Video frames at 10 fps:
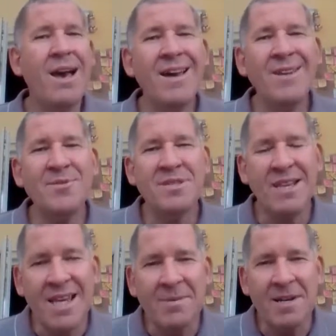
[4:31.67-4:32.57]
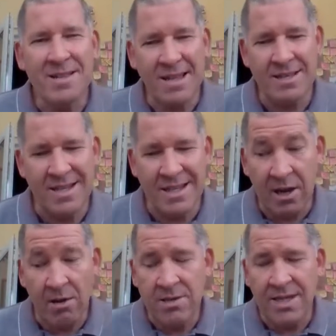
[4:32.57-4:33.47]
And I was thinking about this in the
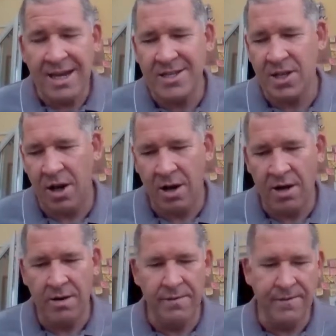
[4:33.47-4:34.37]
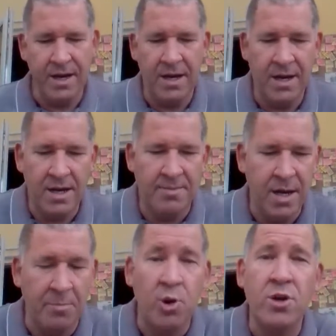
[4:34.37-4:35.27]
context of
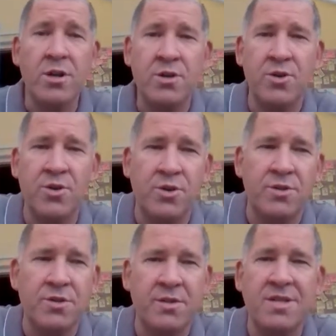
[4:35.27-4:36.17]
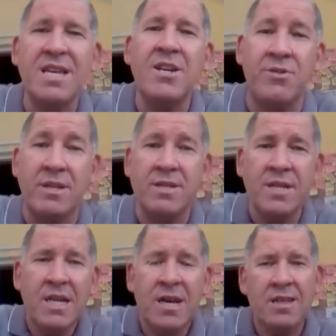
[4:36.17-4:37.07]
a book called The Secret.
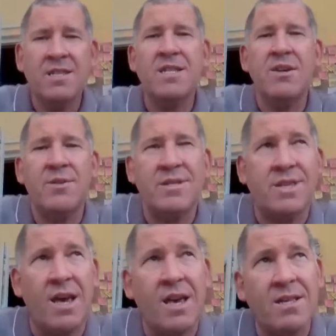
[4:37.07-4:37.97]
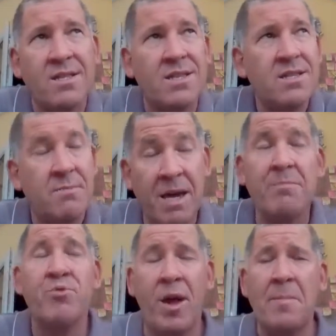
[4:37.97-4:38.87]
And The Secret says the
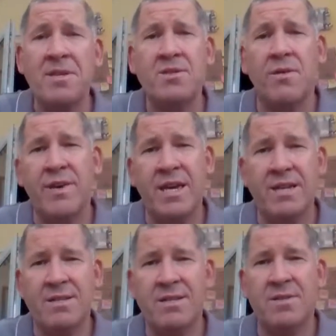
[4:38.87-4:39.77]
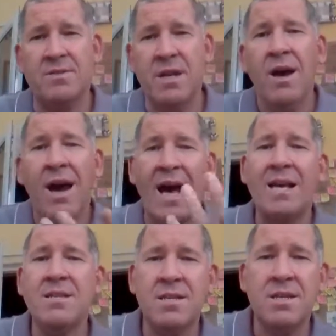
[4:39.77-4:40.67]
main premise of it is to
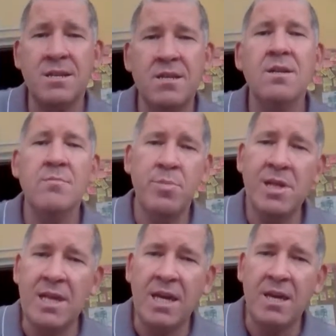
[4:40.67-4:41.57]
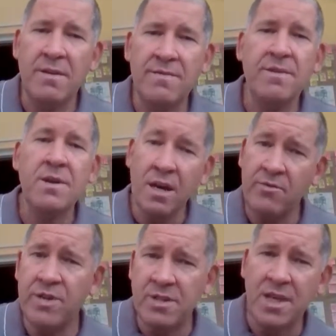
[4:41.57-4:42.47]
ask, believe,
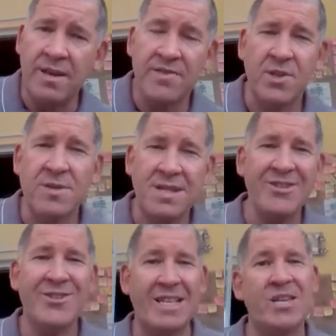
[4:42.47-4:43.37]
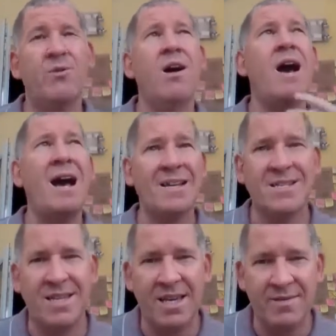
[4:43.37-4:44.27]
and receive. So essentially, you are
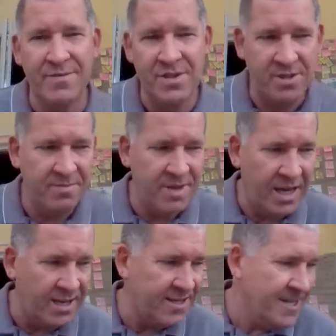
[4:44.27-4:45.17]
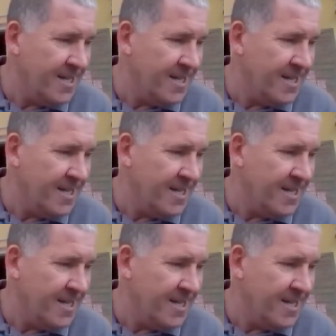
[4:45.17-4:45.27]
asking for something.